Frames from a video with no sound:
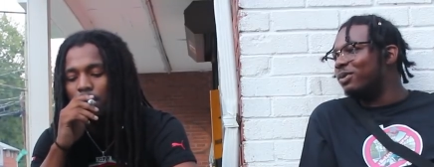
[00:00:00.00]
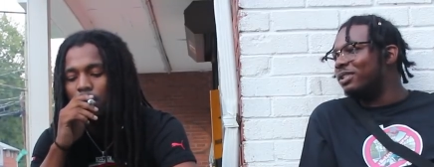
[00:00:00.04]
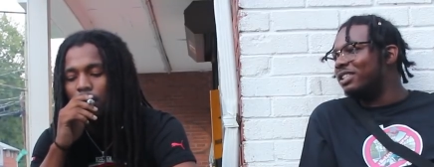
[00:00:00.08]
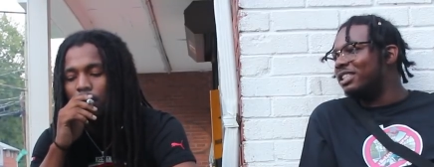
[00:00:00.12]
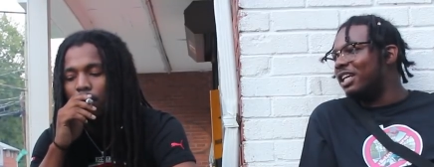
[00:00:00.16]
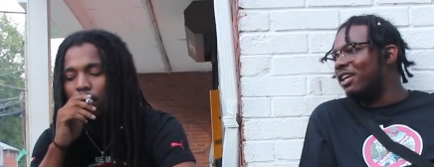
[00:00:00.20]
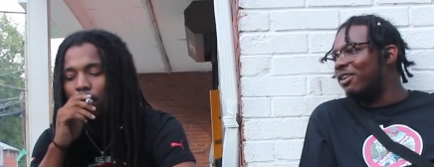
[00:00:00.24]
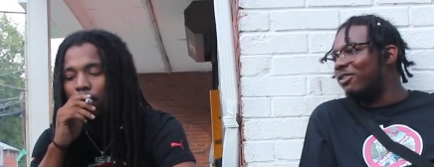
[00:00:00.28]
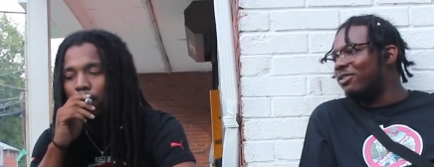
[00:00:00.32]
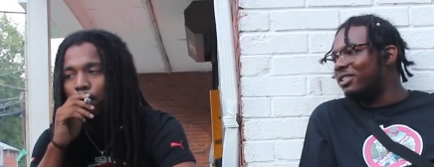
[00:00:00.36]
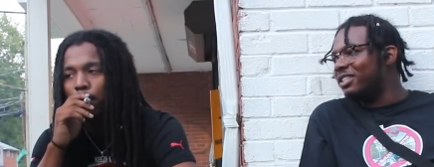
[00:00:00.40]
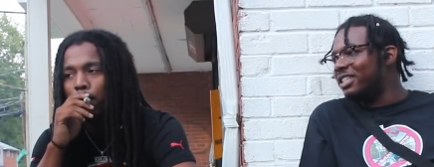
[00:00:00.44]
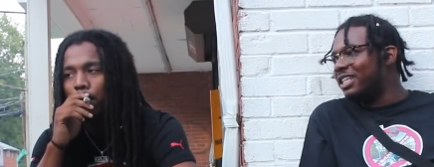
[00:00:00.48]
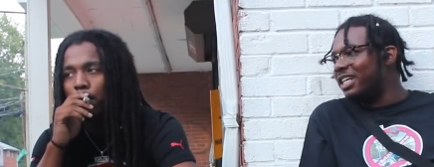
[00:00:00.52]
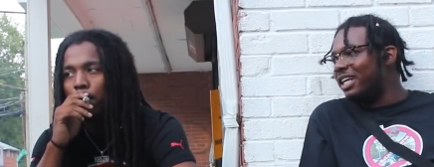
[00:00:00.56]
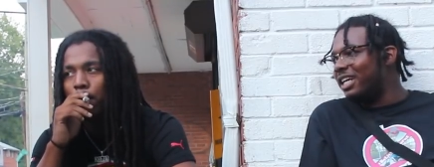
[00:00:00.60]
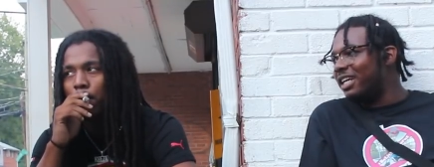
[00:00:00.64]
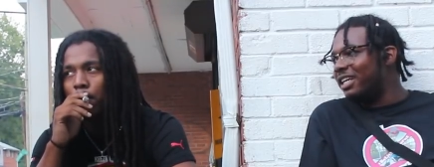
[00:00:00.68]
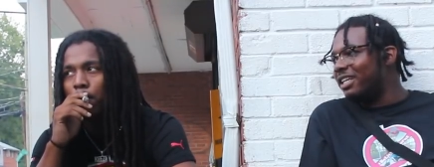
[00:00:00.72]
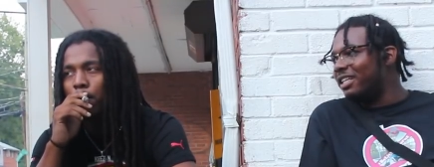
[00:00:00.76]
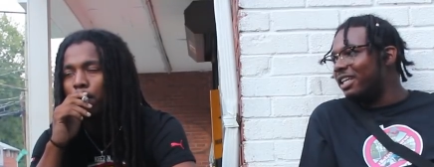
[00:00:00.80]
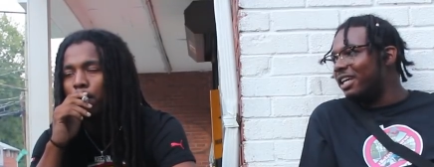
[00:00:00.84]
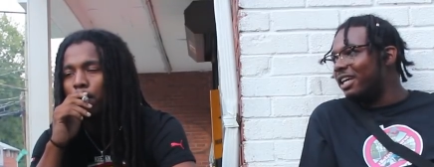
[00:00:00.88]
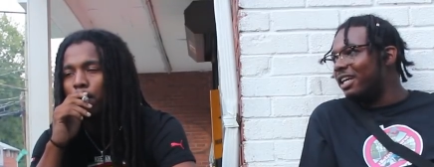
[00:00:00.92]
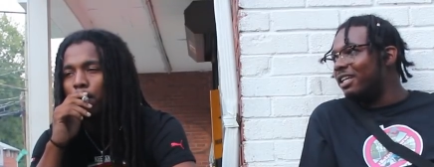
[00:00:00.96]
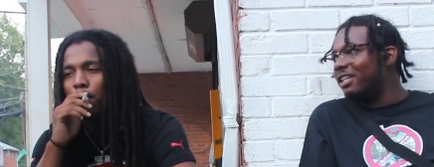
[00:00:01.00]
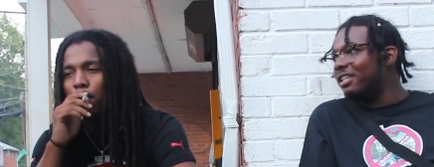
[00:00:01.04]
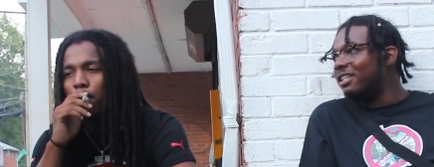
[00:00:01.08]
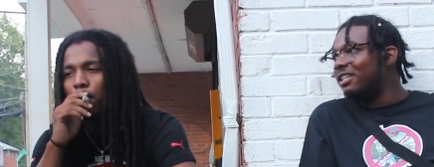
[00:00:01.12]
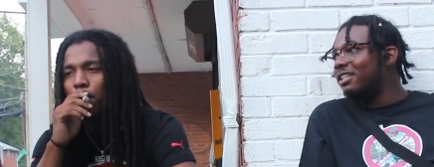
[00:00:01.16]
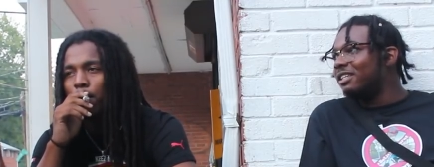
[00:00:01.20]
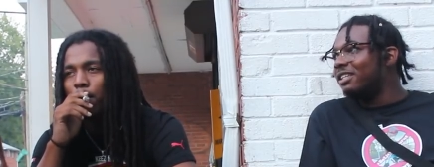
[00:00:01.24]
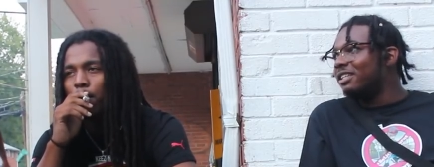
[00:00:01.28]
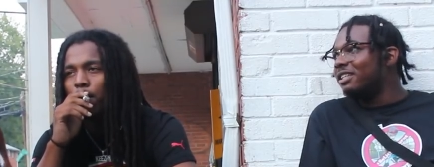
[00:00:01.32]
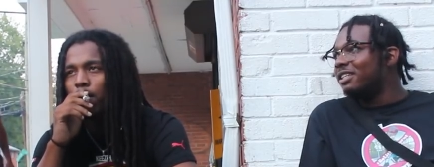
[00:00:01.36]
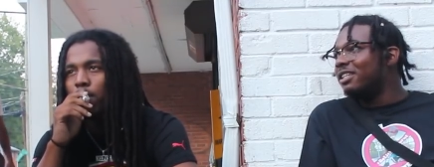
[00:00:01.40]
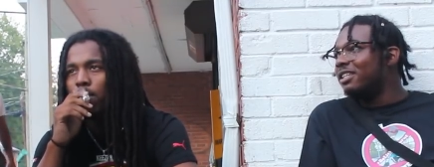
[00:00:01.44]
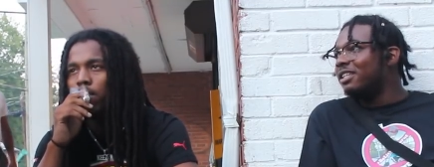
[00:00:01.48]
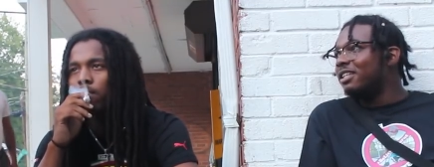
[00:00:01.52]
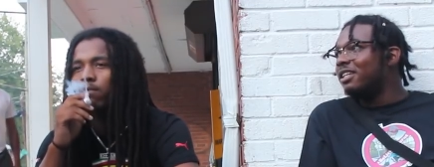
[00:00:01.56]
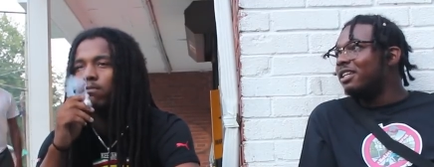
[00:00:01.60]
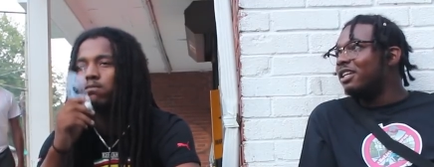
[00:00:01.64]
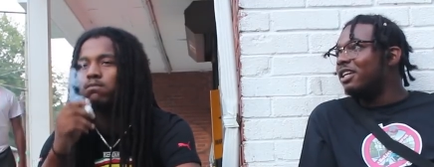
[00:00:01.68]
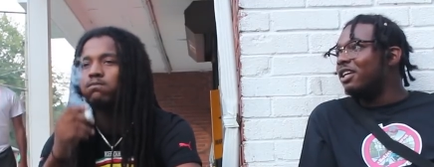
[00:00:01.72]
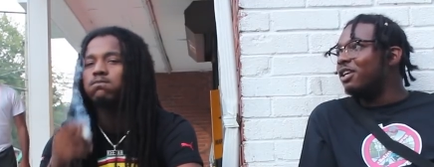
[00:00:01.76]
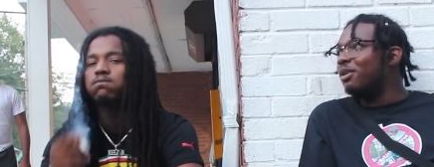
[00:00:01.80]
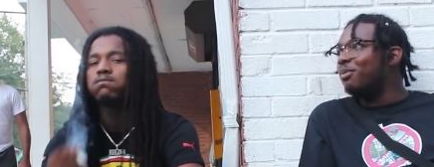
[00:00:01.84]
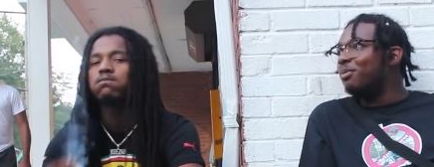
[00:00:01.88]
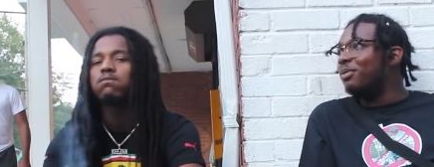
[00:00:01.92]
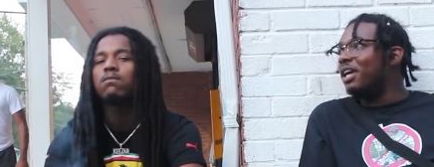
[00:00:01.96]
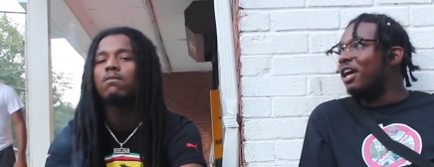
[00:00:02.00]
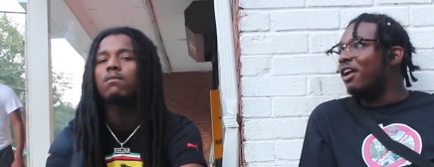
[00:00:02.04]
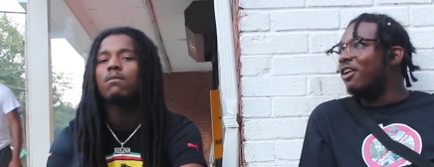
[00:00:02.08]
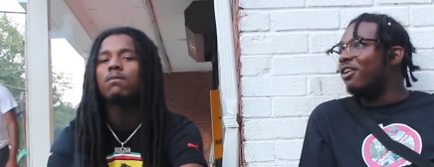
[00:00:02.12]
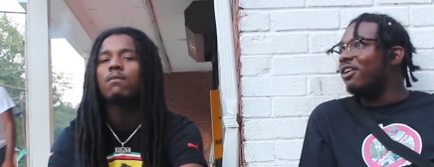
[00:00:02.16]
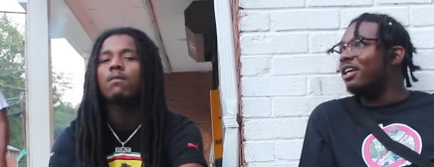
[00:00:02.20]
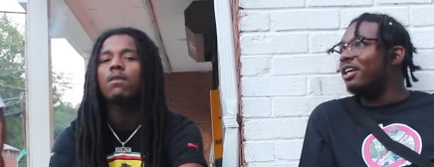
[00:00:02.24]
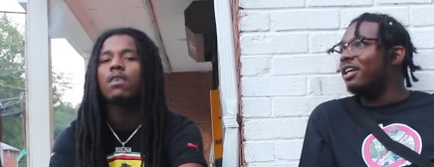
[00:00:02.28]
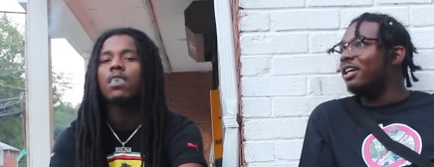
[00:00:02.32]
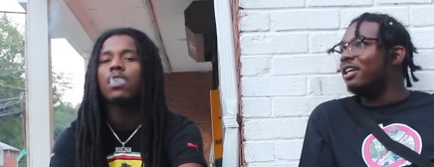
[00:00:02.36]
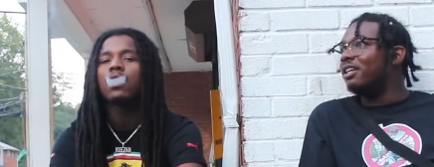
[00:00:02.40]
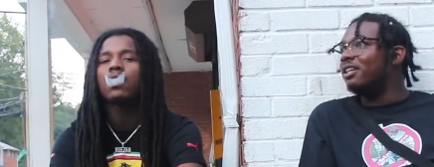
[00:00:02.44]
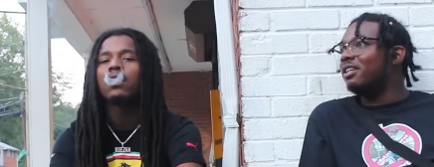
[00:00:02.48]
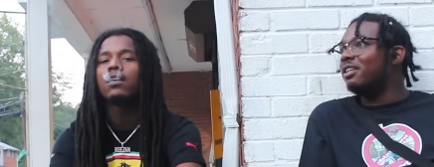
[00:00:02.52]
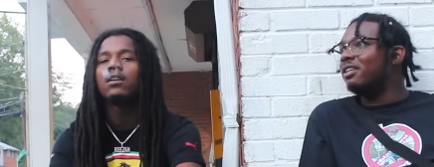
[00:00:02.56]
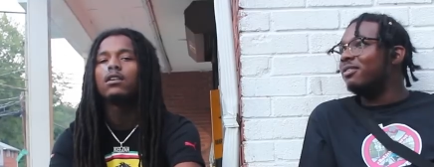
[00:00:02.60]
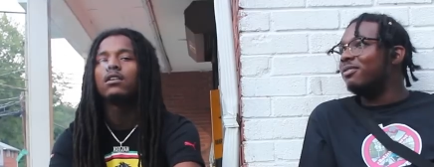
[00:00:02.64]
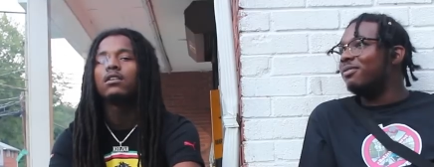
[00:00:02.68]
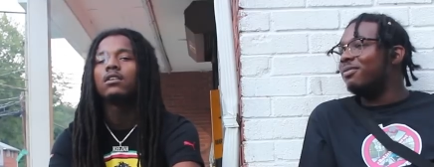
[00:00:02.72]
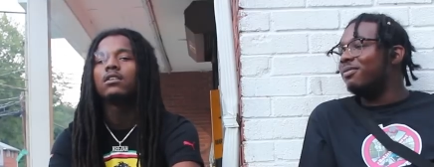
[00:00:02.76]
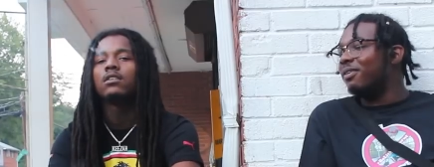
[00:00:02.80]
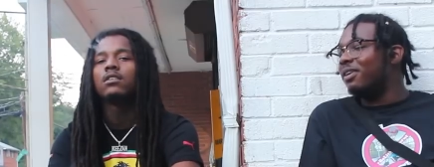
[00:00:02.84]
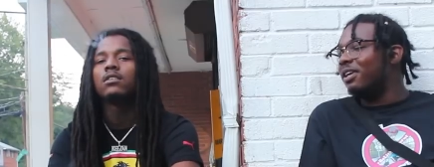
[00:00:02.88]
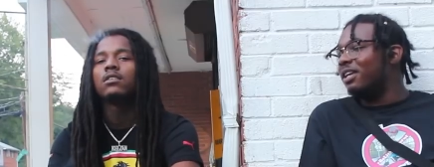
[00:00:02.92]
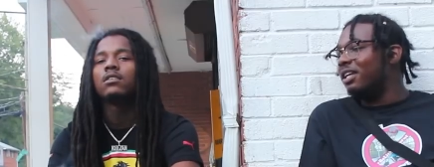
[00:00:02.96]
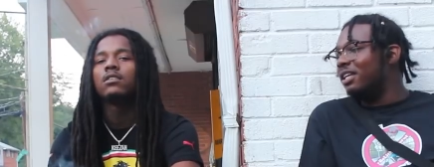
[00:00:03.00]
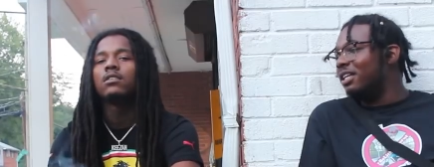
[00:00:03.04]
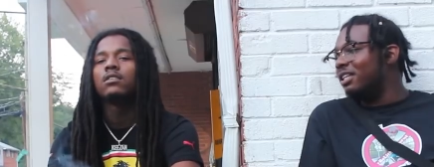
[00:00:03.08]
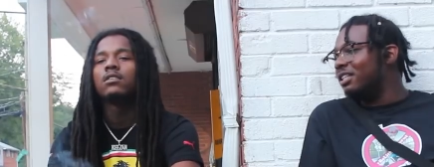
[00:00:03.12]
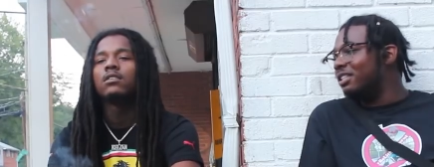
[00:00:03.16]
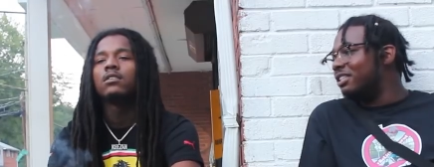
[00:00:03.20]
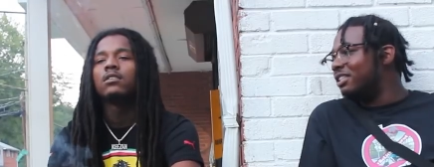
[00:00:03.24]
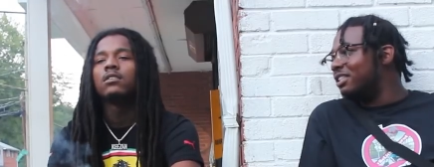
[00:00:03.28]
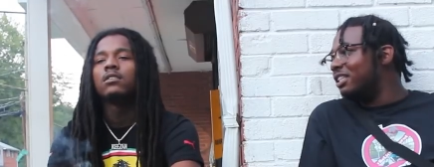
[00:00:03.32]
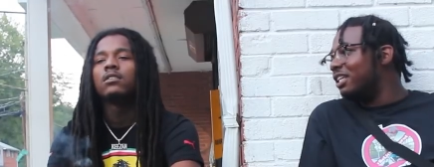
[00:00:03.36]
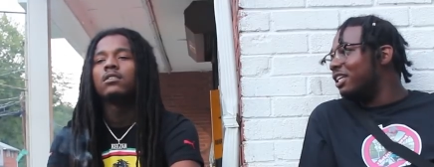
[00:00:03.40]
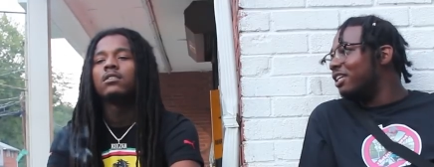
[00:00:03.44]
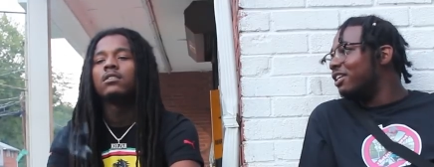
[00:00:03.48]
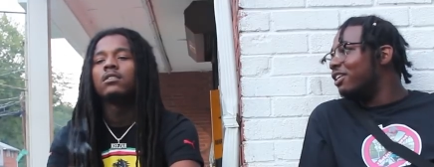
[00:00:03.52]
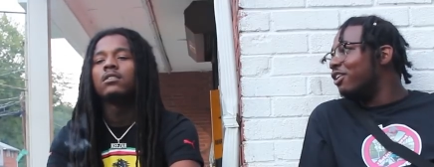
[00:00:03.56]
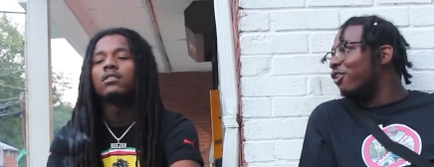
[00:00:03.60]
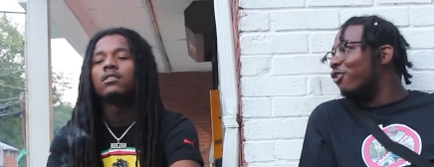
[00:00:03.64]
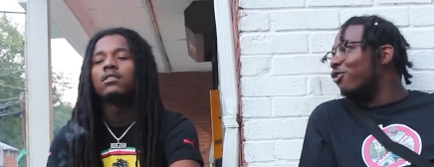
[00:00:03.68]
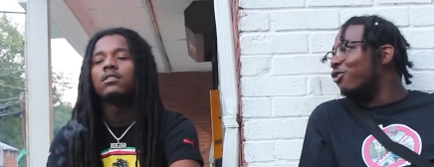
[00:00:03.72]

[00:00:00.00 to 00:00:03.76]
Speaker 1: of what's outside. Like you could be out here funny as shit,